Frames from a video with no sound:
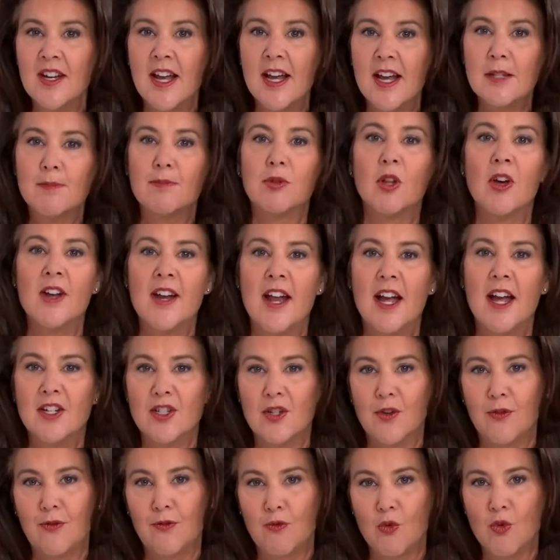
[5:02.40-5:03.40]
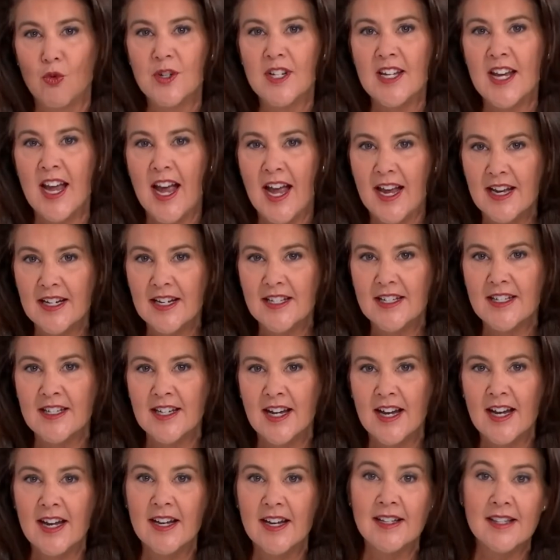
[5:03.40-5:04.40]
has blown out to 48
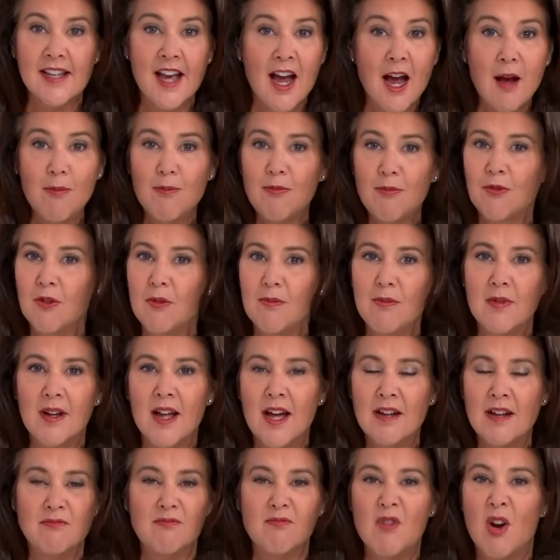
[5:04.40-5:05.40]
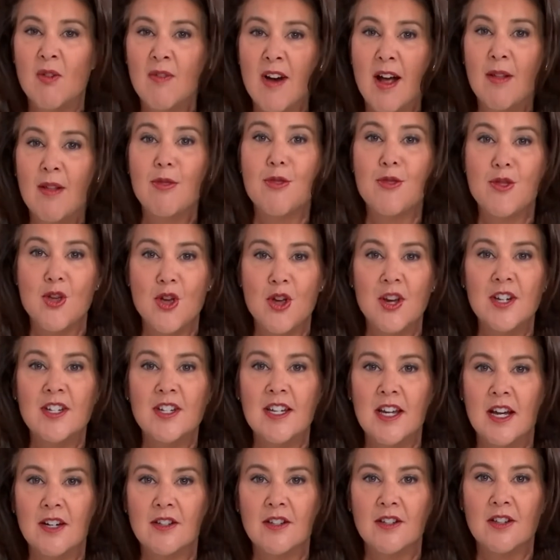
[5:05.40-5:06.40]
days, up from around
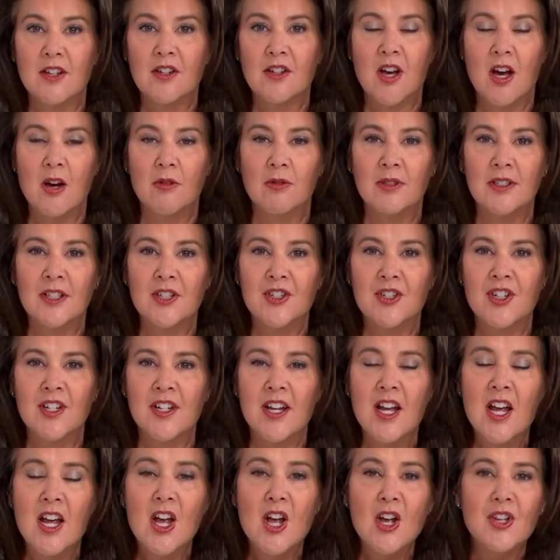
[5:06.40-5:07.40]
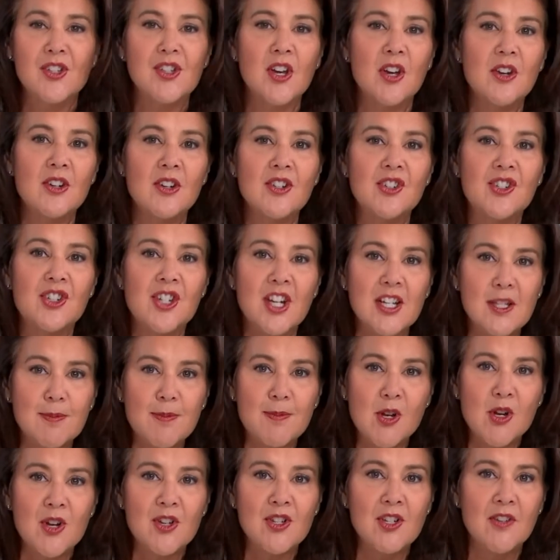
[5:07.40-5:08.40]
30 under the coalition. So just
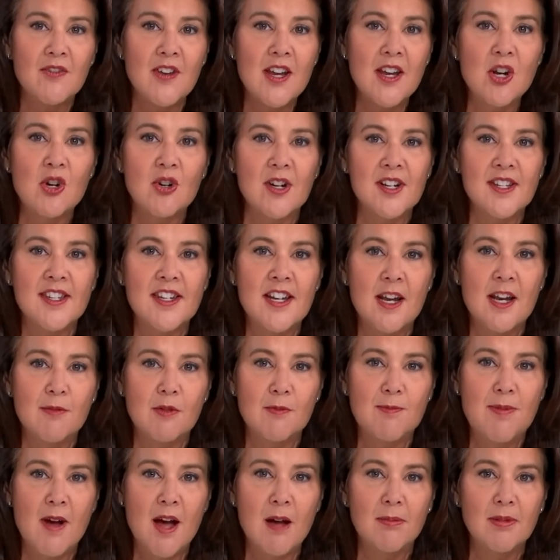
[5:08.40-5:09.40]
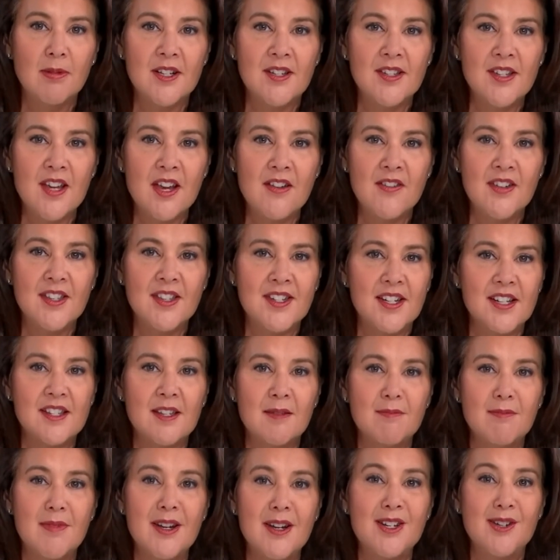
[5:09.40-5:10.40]
because you've increased the number of public servants
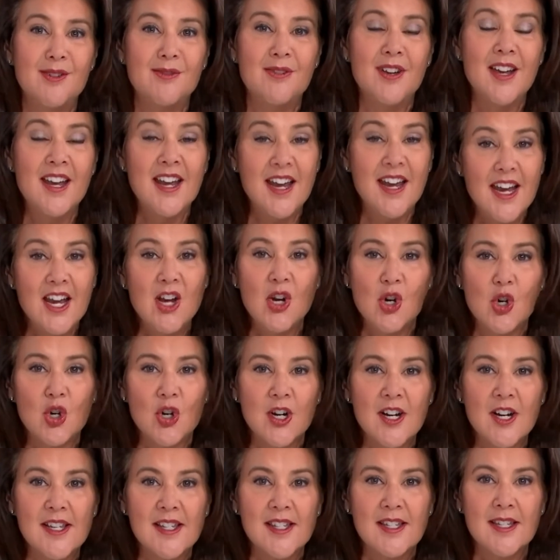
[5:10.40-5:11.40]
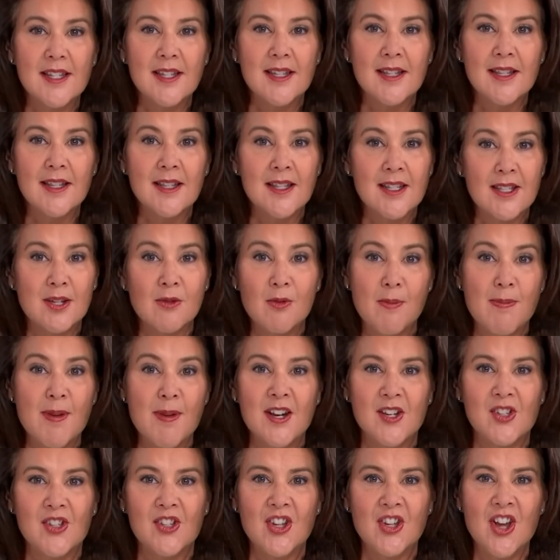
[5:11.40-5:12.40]
doesn't mean you've increased to a
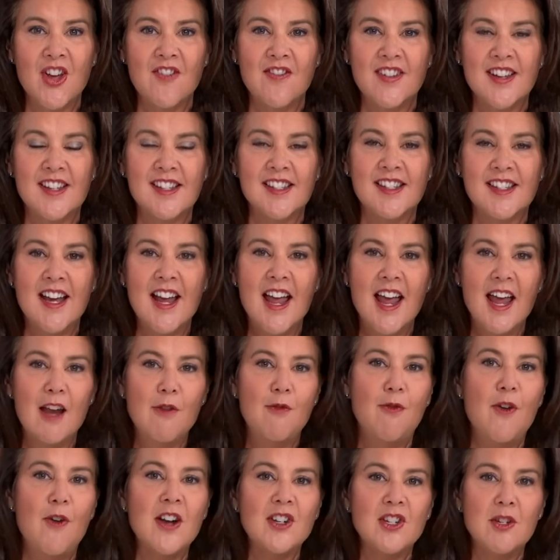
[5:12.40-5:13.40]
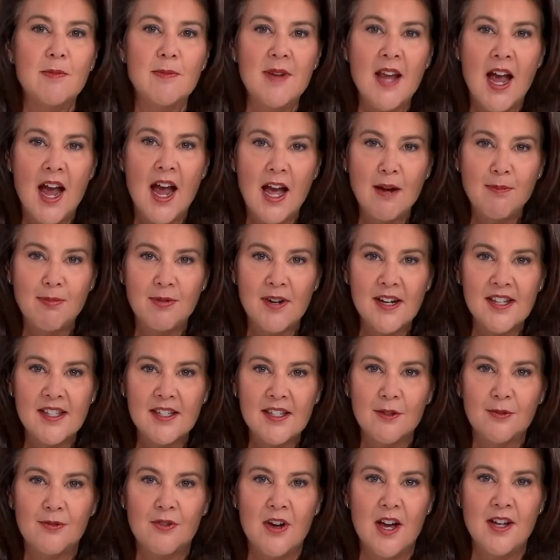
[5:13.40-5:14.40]
better service. In fact, you'd be hard-pressed
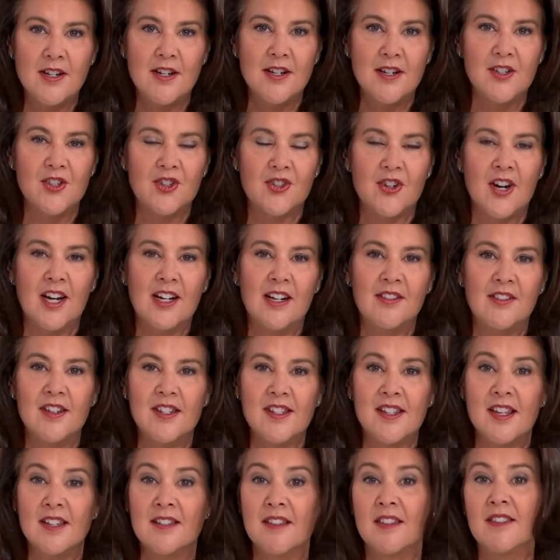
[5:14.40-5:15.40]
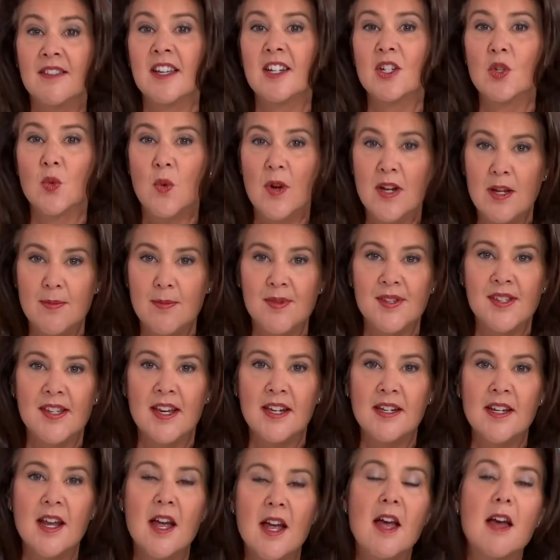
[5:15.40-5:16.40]
to find an Australian that says that they're
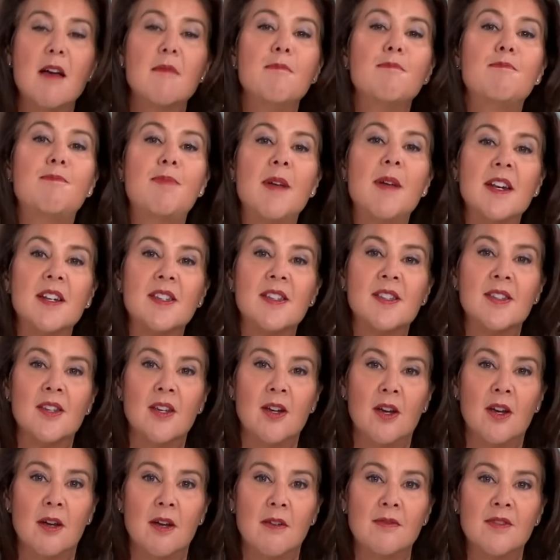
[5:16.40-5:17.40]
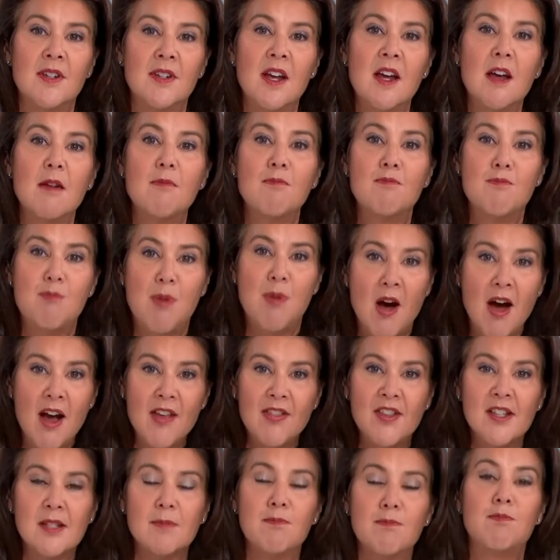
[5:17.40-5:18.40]
20% better served by
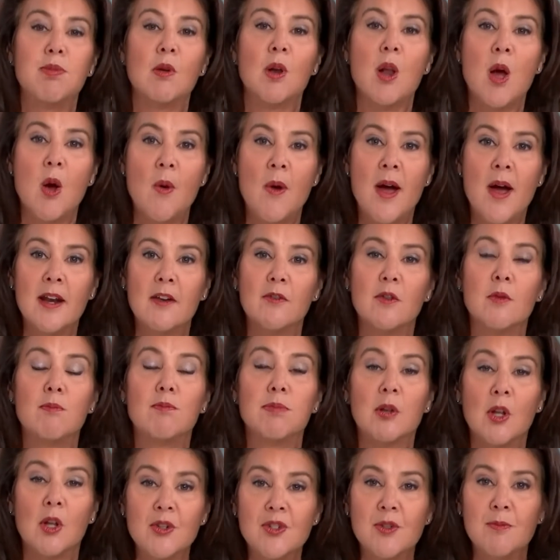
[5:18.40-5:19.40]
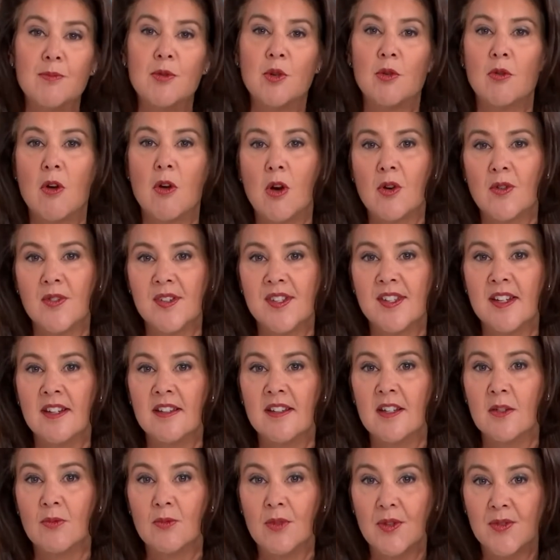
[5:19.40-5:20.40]
this blowout of a bloated bureaucracy
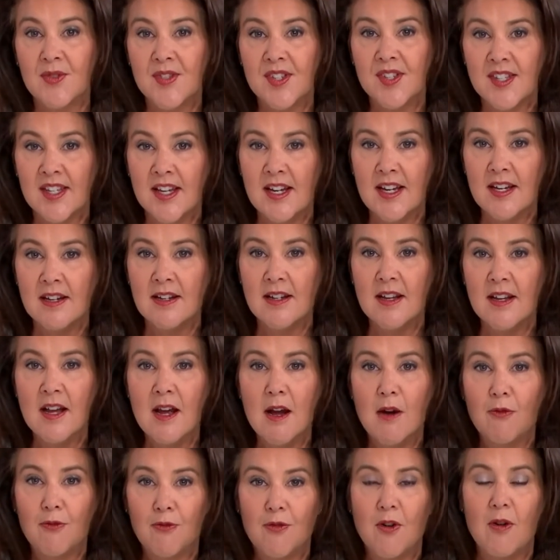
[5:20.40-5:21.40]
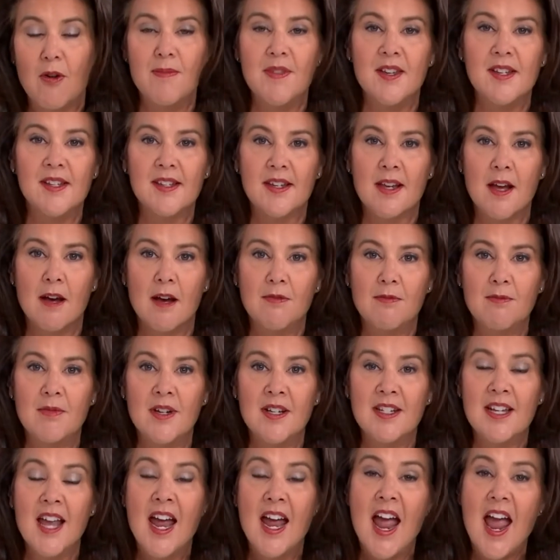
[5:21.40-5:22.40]
that we've seen from this
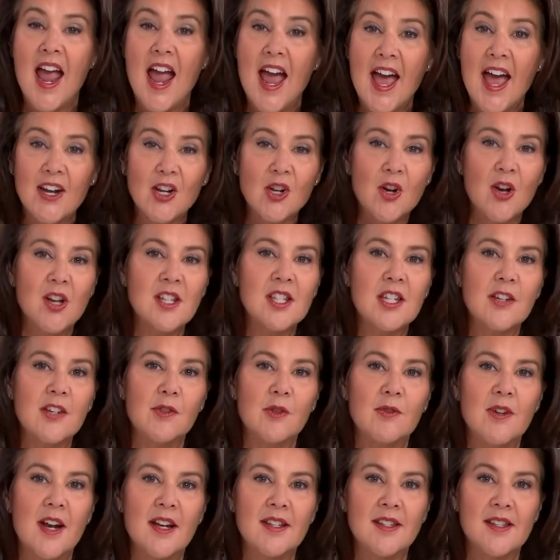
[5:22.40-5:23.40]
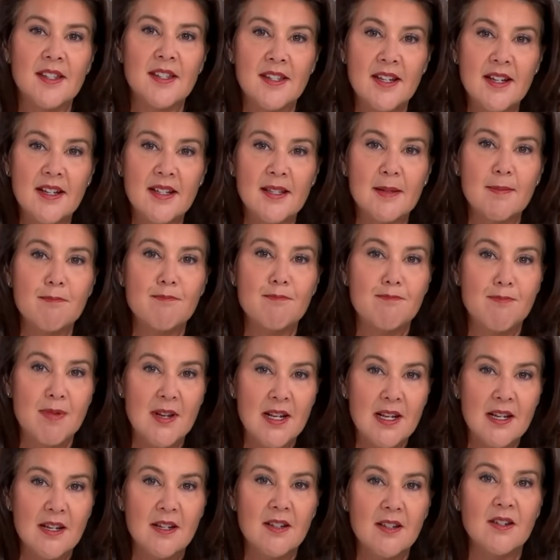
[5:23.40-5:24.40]
government at a cost of around $6
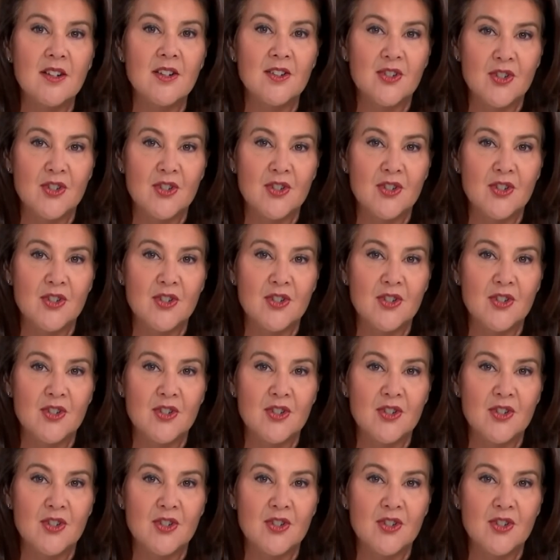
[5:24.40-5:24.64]
billion